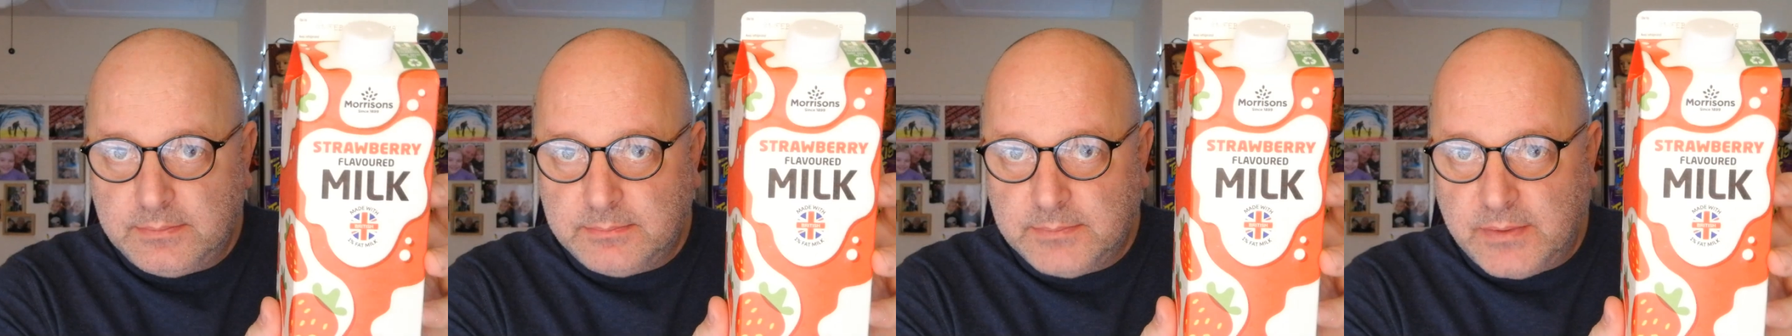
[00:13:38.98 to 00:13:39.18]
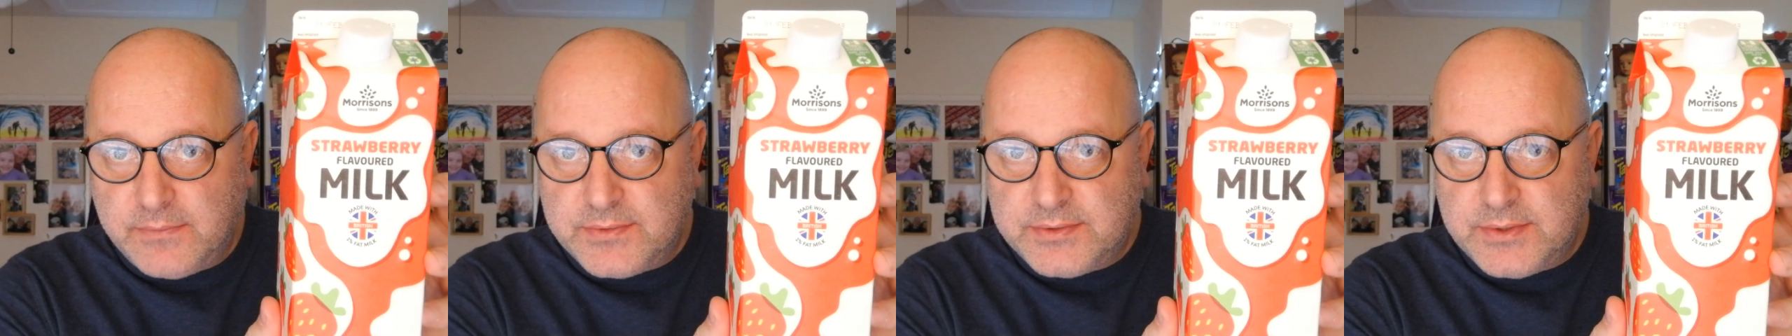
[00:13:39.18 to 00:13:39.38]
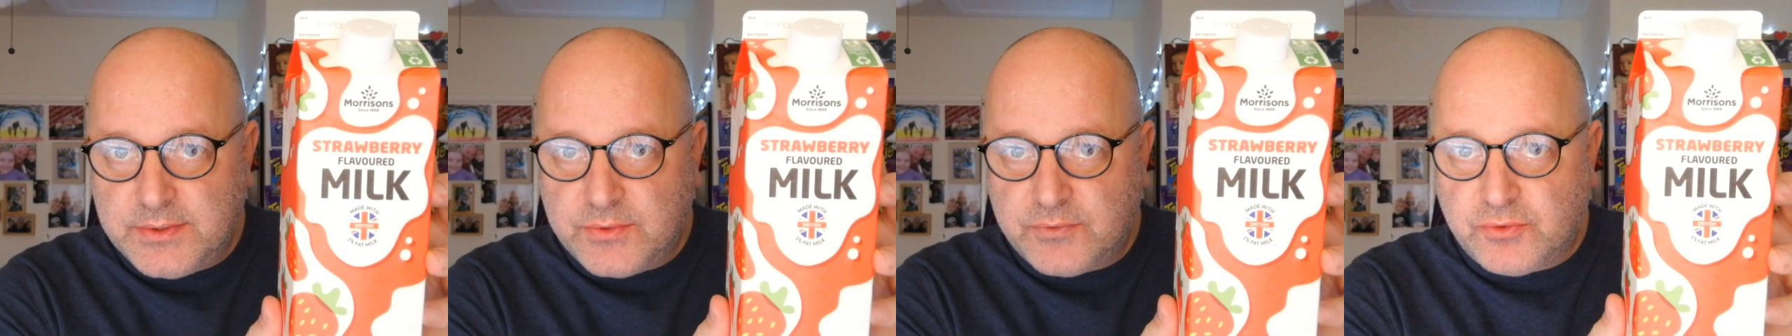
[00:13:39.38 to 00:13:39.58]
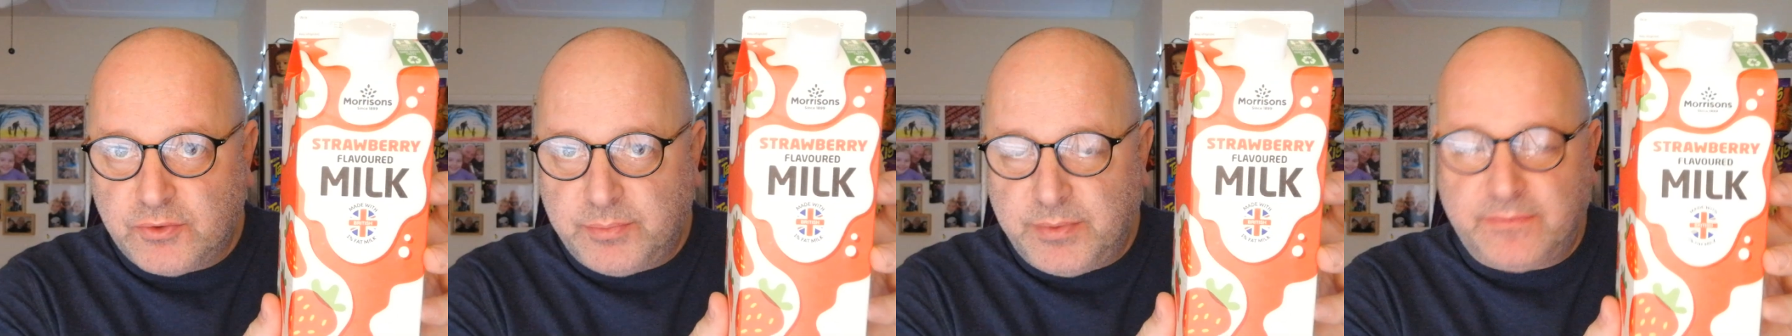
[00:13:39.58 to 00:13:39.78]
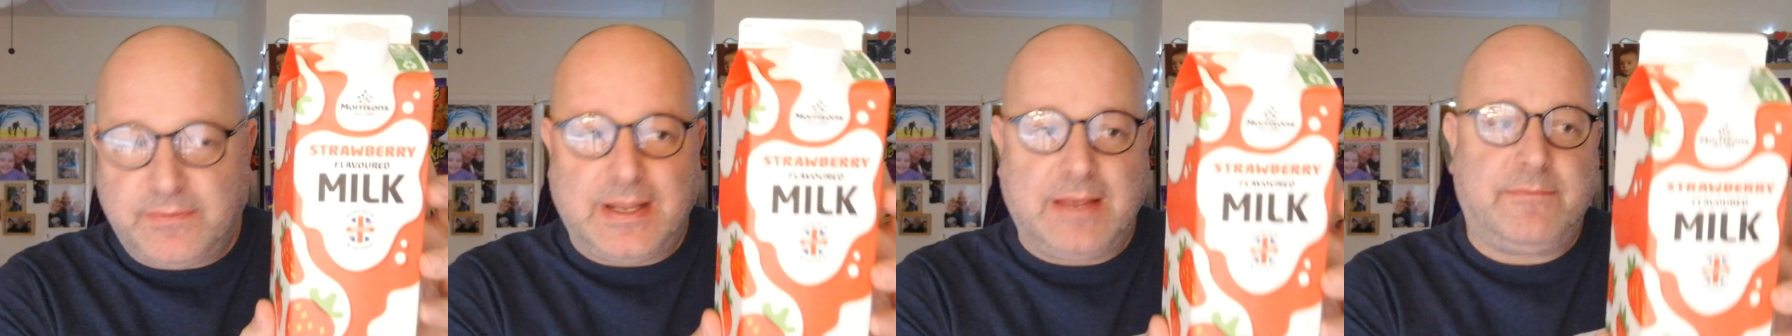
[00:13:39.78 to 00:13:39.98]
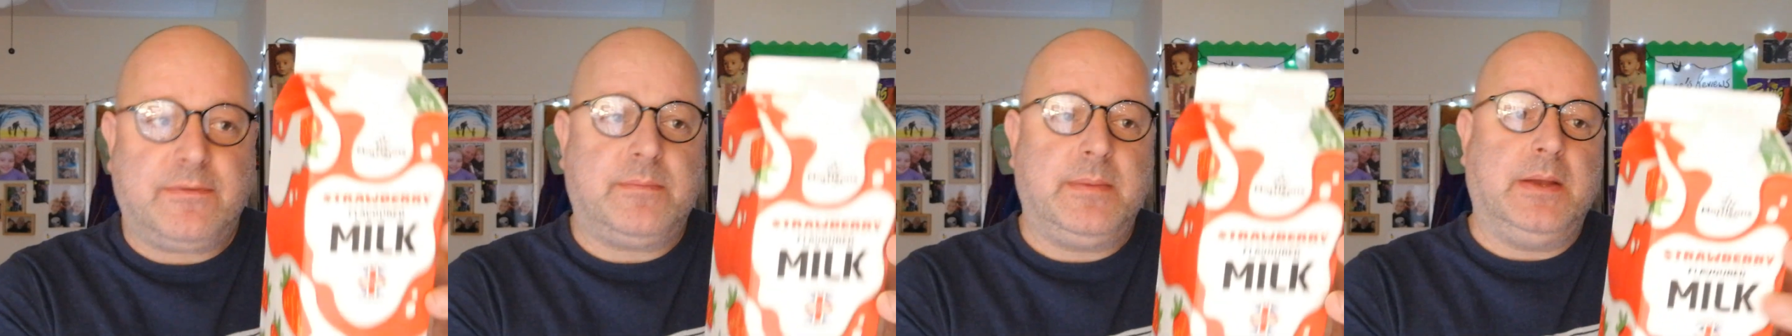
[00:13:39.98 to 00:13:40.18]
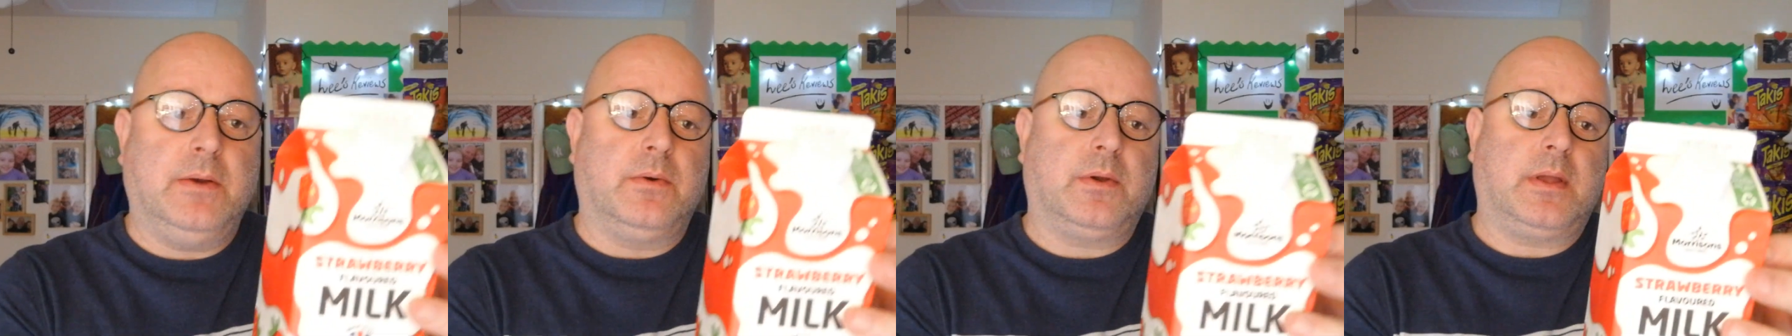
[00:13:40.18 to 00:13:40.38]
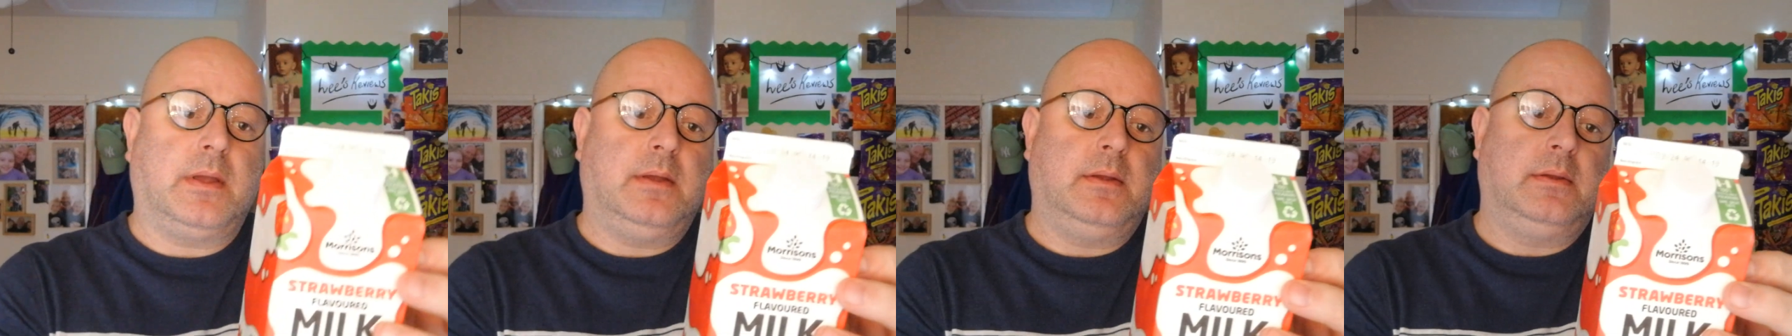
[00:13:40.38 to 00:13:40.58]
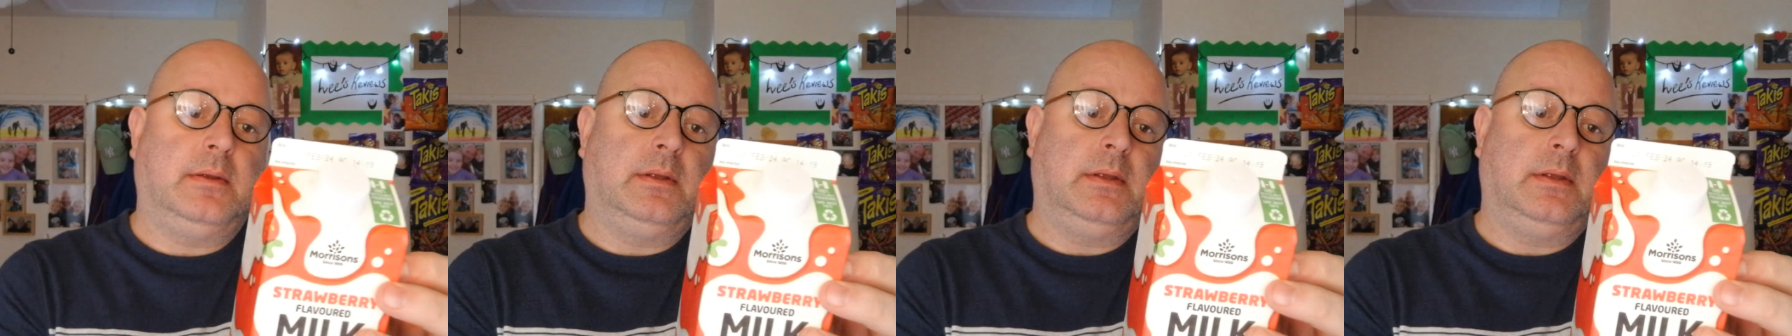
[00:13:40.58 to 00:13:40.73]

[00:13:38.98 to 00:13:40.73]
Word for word: Morrison strawberry flavoured milk.